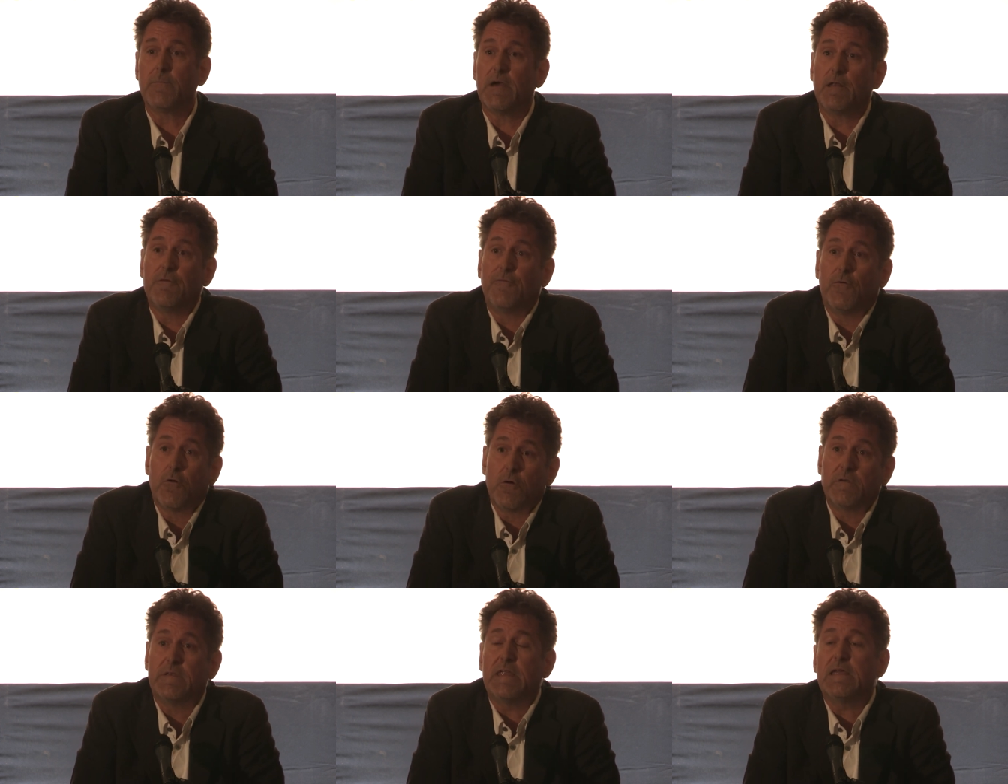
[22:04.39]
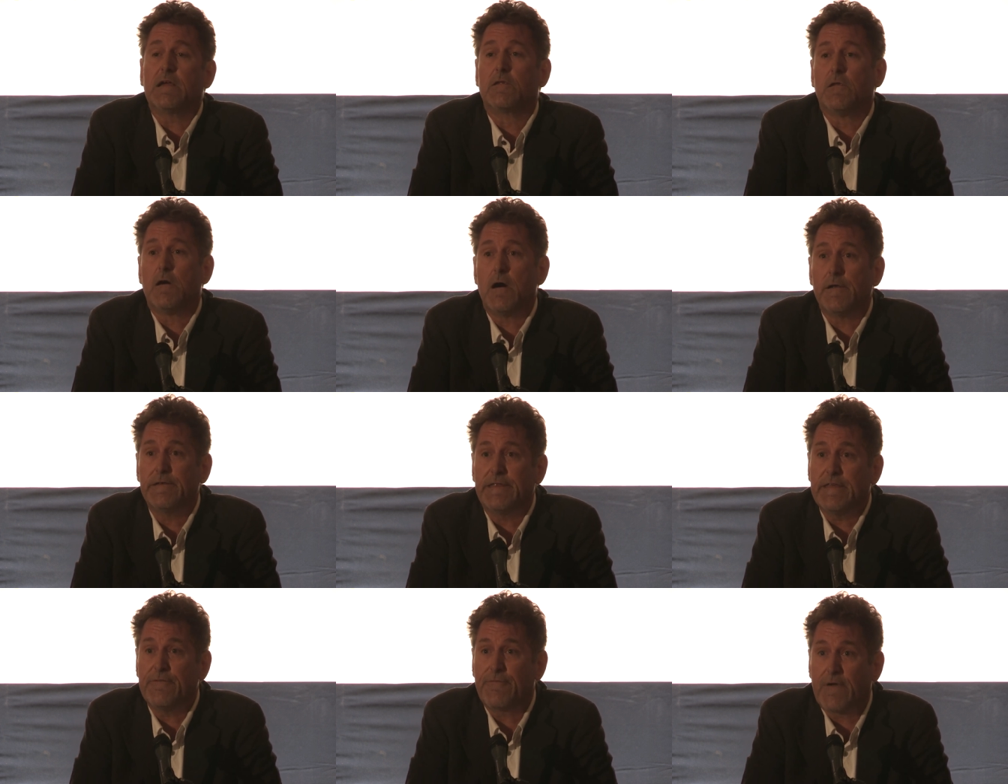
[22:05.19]
the metaphor,
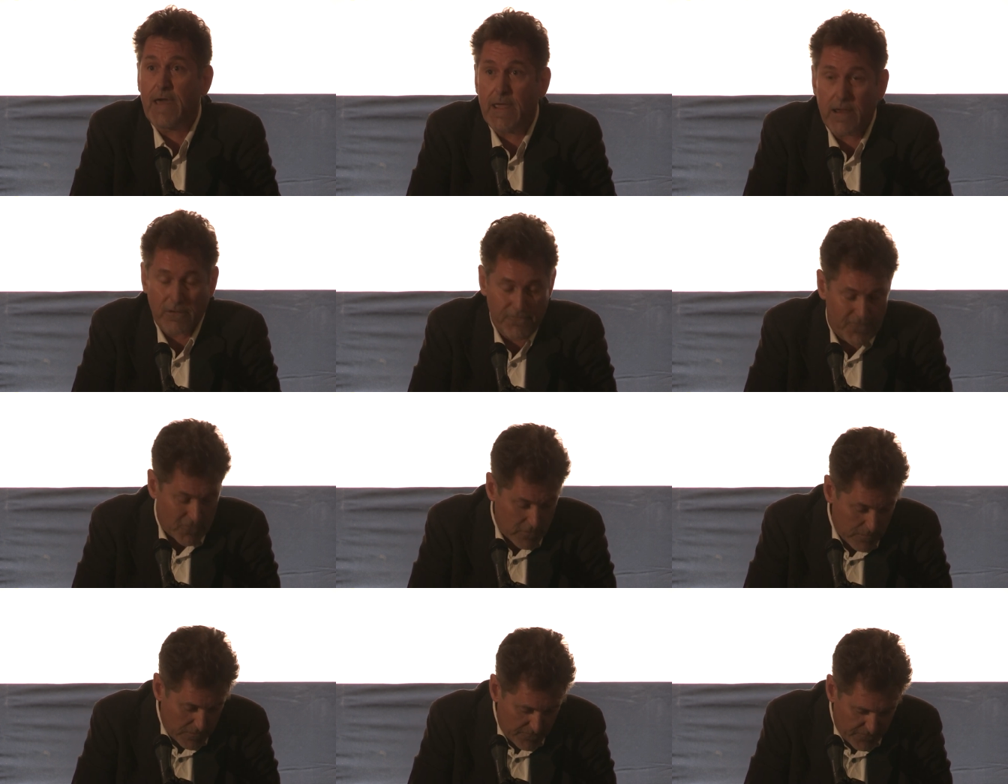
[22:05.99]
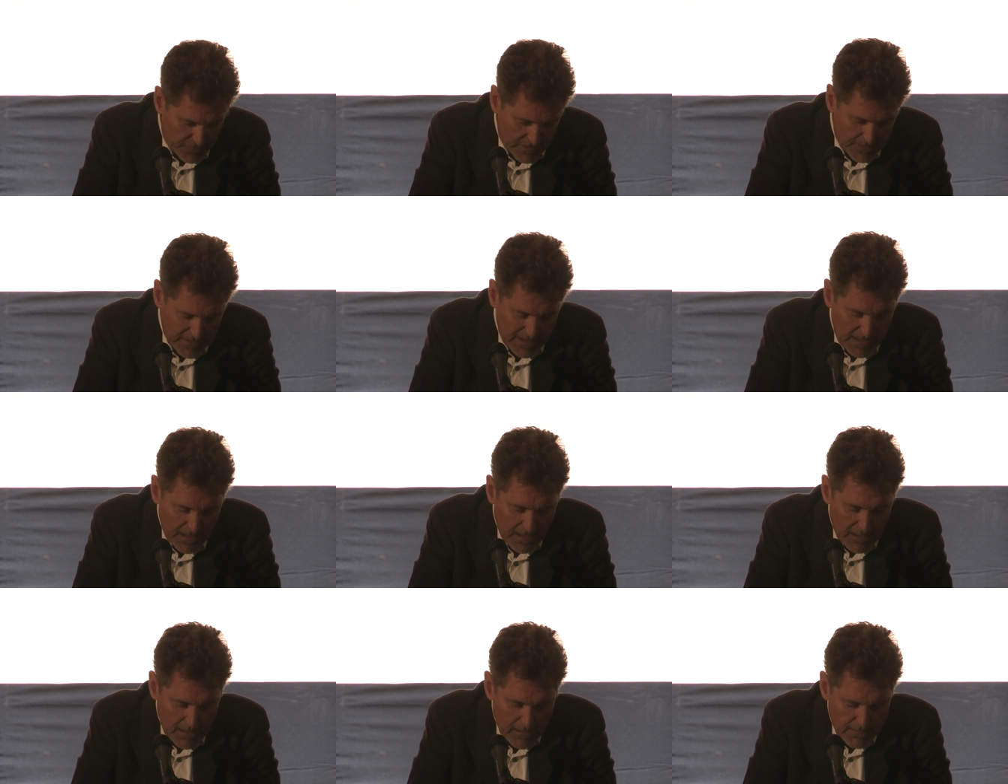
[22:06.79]
declawed, defanged form
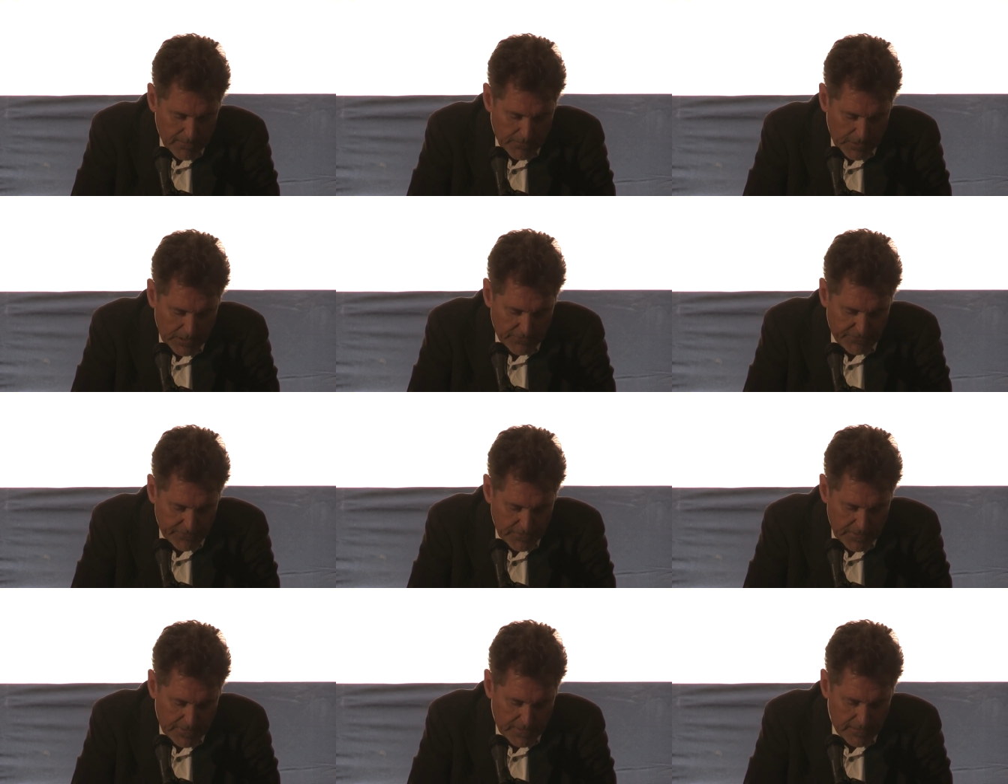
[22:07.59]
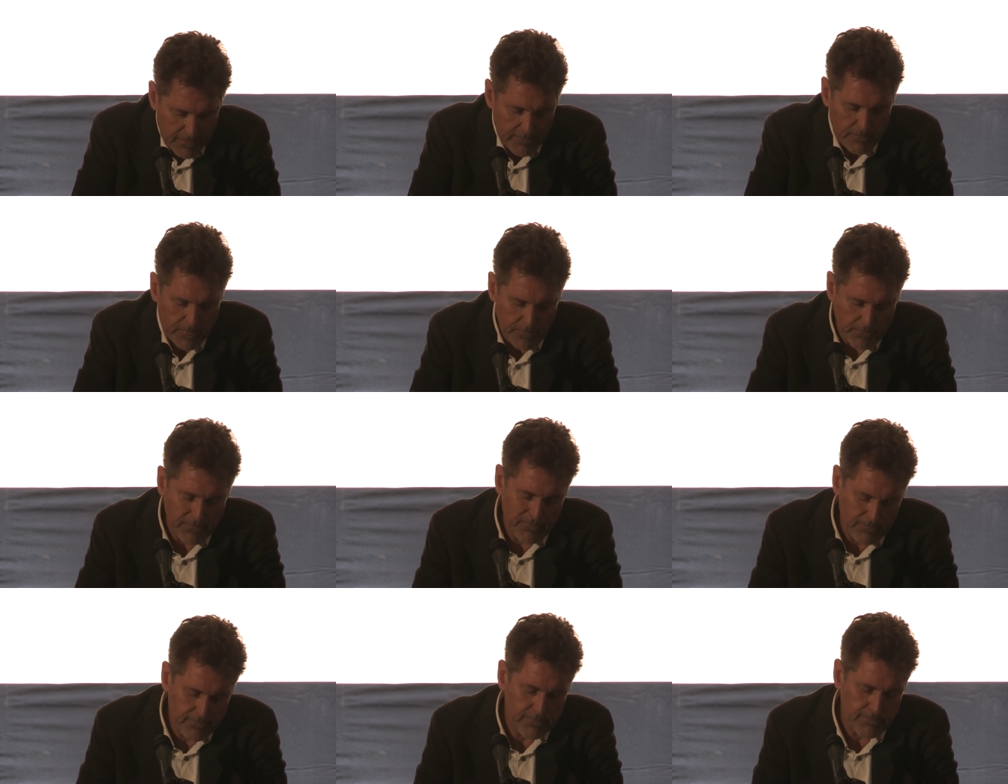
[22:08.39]
of militia, uh,
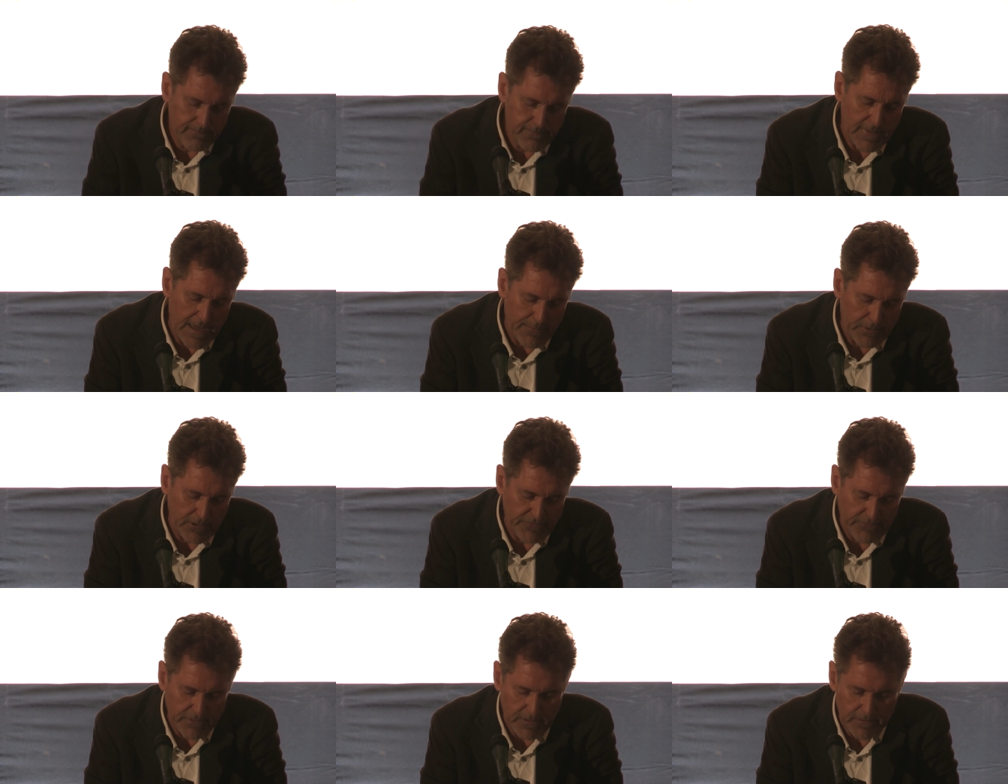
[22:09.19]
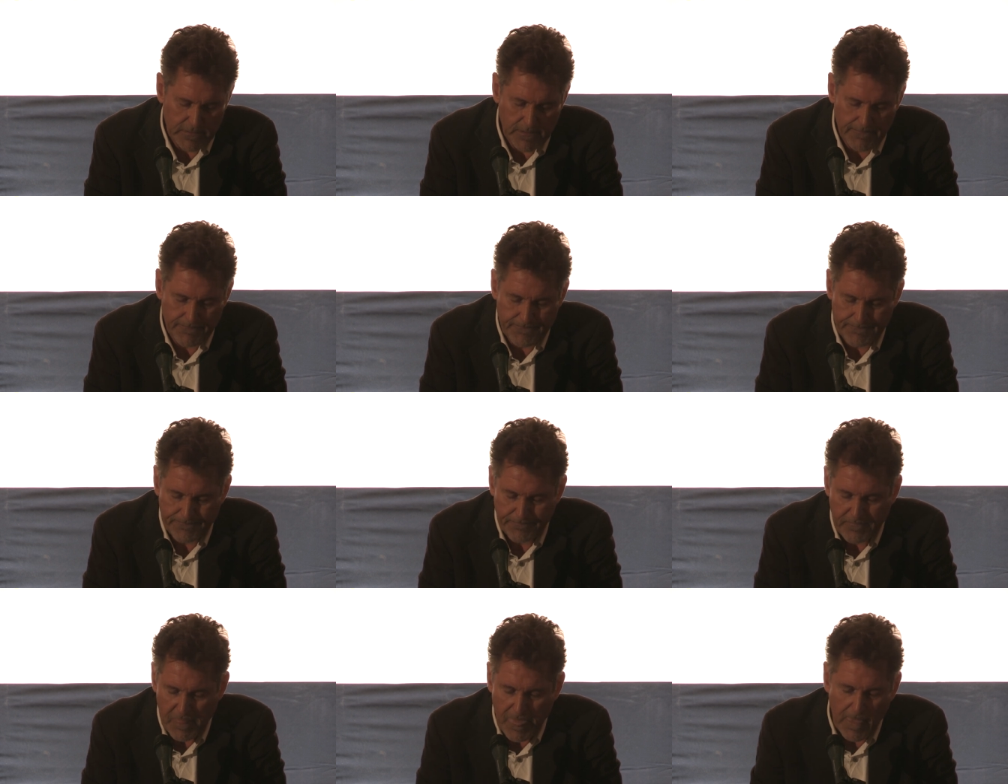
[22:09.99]
abolitionism.
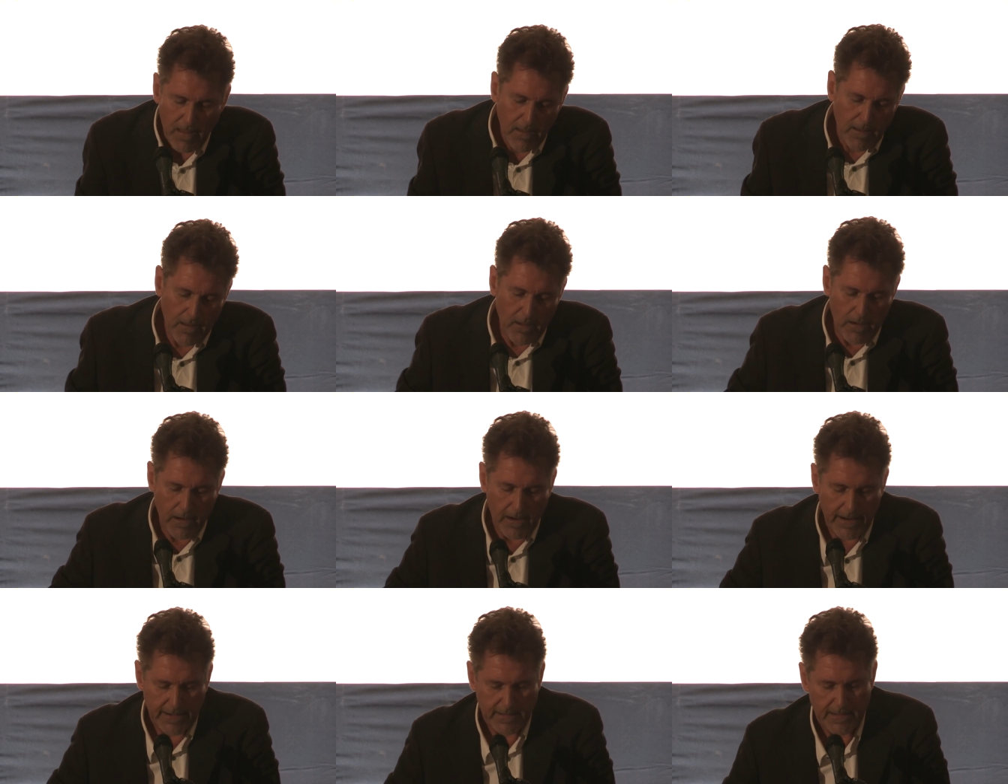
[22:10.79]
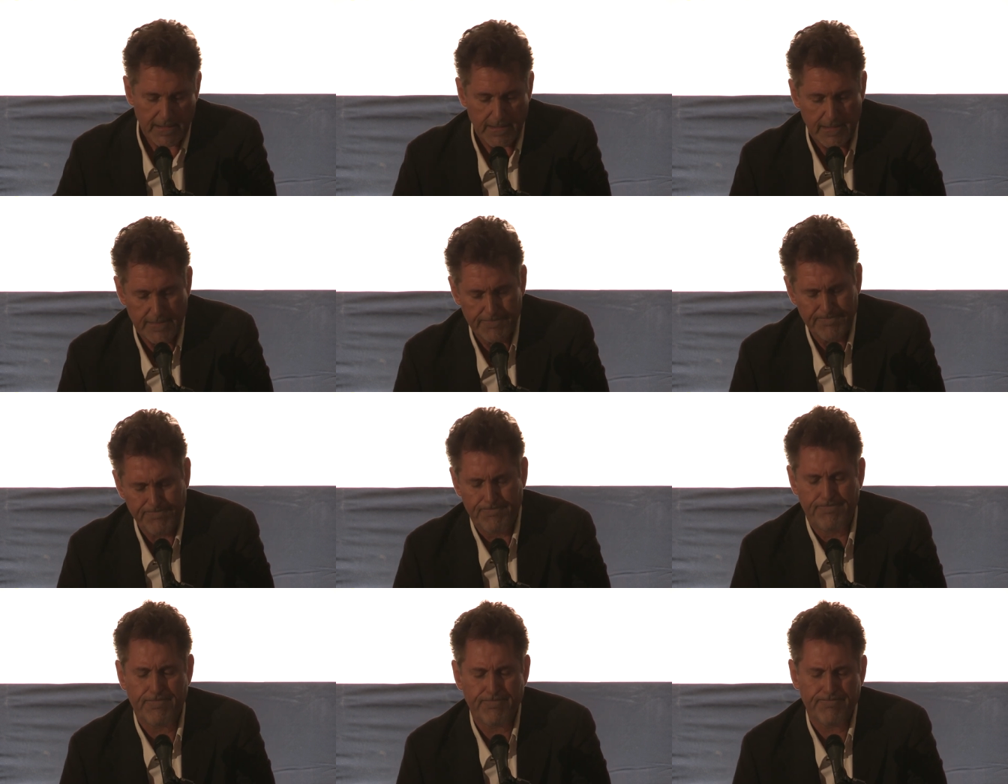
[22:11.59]
All right,
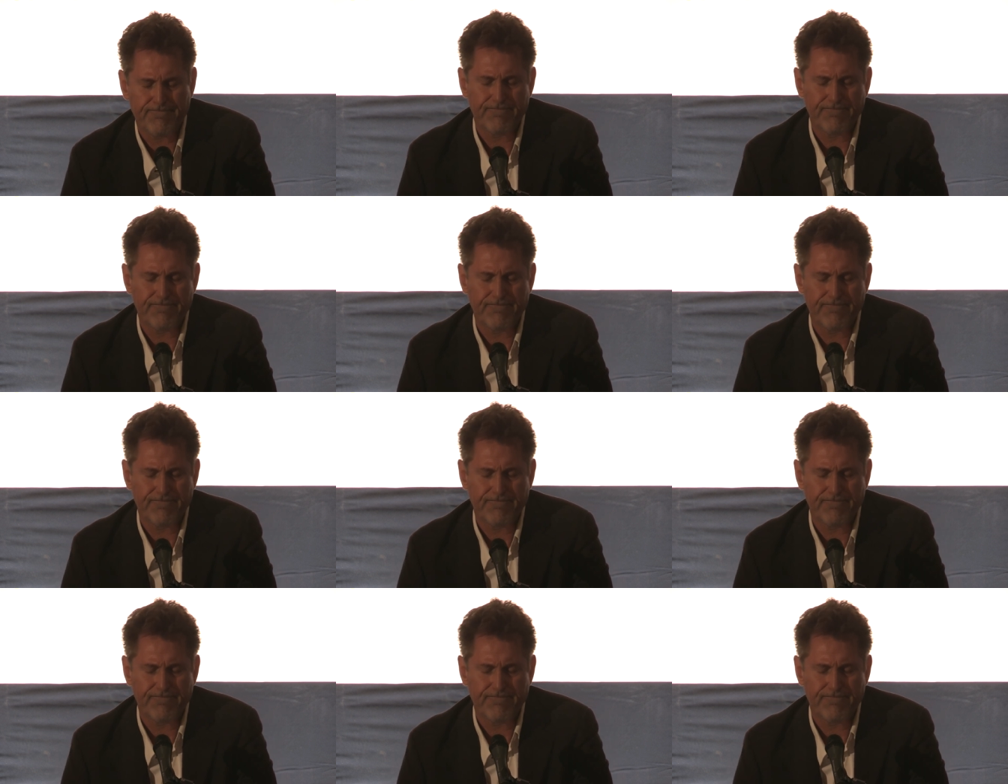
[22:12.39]
um,